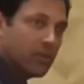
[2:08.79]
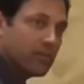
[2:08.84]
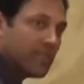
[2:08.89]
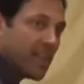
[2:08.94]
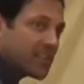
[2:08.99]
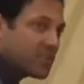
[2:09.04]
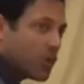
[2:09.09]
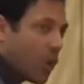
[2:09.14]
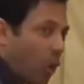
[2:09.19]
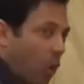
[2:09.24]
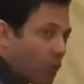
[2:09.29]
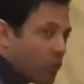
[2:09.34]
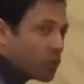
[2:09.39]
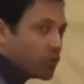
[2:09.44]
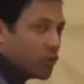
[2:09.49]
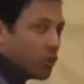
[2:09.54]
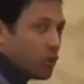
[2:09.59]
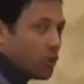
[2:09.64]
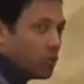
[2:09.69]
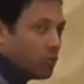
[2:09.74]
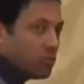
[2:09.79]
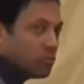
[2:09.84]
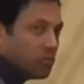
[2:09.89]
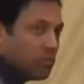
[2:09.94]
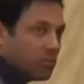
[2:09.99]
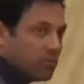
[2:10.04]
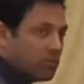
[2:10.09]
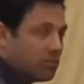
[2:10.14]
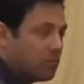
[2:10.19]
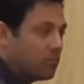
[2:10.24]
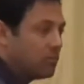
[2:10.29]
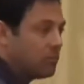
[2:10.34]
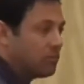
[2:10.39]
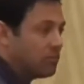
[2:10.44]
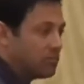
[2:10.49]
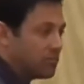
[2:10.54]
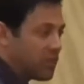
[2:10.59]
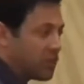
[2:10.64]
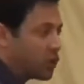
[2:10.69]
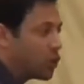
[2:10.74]
that's overdue
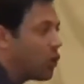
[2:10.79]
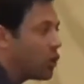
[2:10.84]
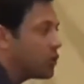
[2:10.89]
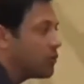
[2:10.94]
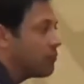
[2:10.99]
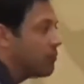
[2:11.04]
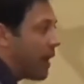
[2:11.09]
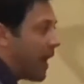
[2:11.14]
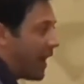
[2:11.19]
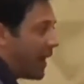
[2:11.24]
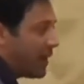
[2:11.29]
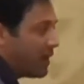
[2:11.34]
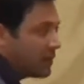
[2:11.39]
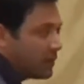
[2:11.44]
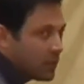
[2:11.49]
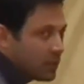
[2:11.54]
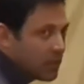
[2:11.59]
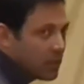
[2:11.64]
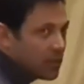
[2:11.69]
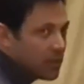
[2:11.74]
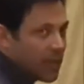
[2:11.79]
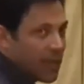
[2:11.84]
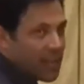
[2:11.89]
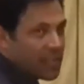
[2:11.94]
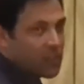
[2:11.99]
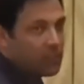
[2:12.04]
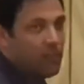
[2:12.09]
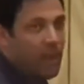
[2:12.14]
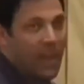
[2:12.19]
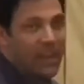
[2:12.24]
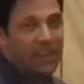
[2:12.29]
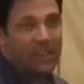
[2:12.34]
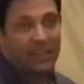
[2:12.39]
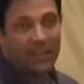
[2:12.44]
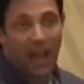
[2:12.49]
that you couldn't pay and you paid it?